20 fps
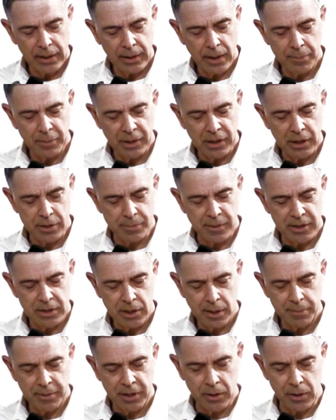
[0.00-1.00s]
a lot because my
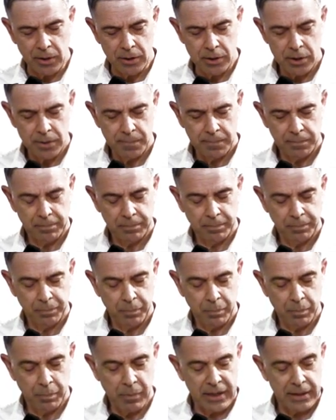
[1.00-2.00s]
tummy hurts.
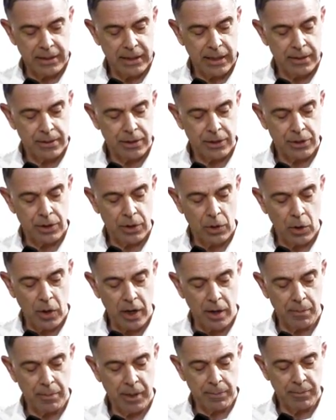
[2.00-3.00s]
My dad doesn't know how
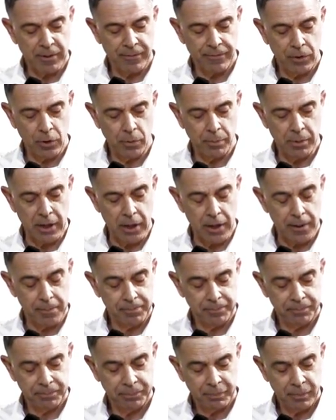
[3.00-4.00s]
to make me feel better.
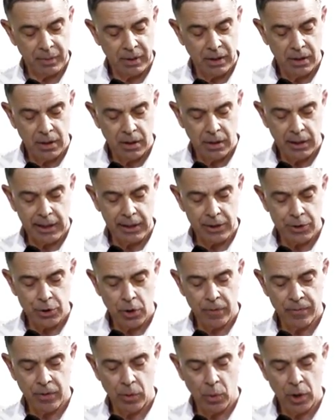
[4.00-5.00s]
He gets
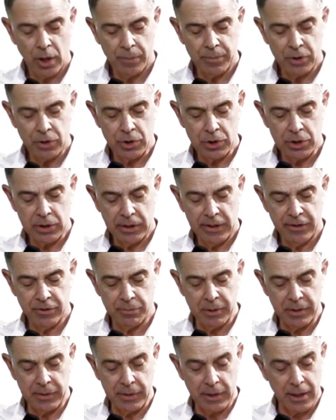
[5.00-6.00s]
overwhelmed and just leaves
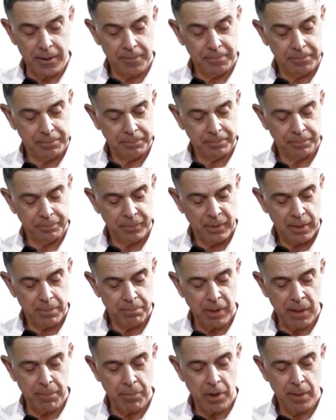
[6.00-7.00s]
me there.
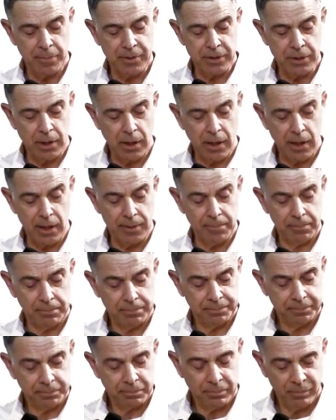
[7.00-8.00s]
My mom is gone.
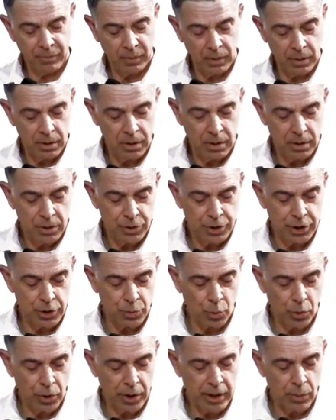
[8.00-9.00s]
She's
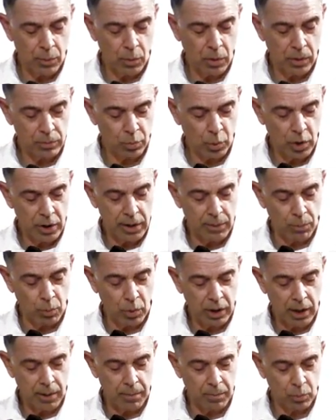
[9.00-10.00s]
worried
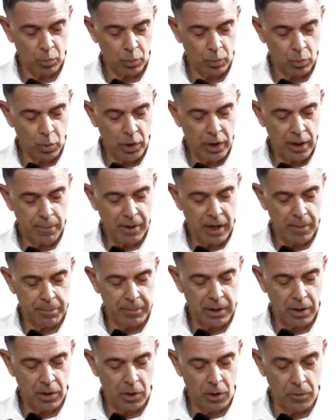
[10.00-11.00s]
about
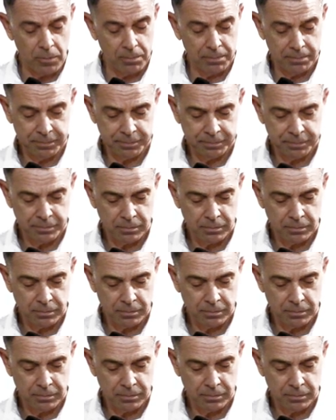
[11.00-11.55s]
me at home.